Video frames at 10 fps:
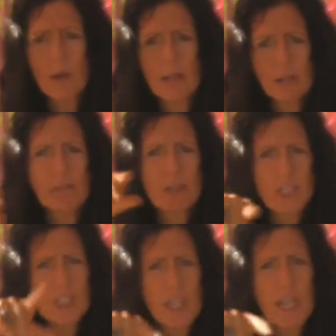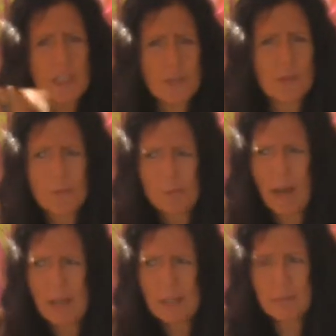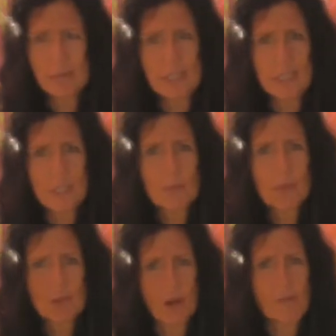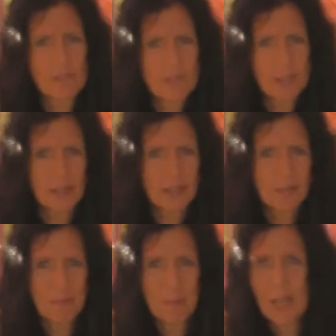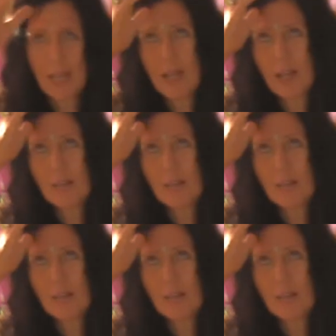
I live just like you by the beach where dolphins are. And I